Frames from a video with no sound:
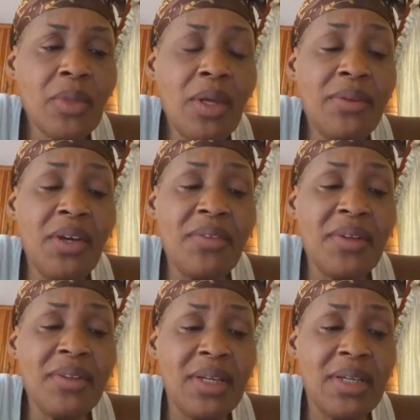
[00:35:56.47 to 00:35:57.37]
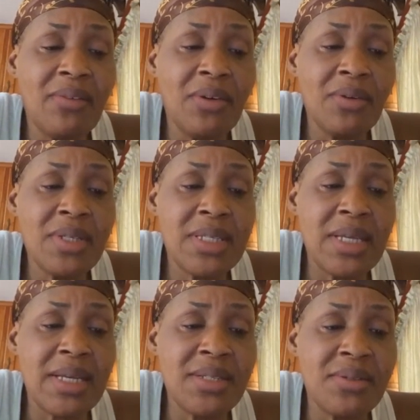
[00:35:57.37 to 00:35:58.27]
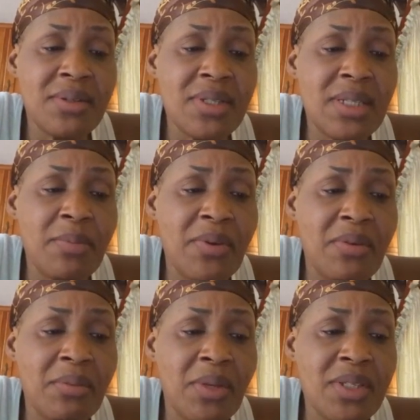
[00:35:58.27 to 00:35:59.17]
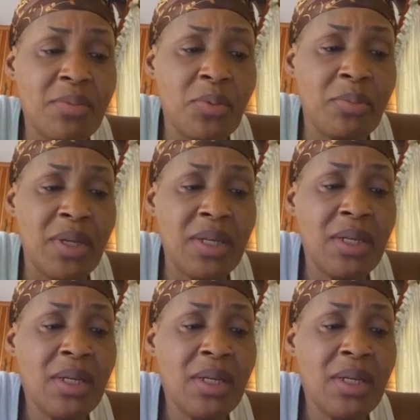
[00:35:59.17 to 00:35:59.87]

The other thing I've always said is do not sleep around with multiple men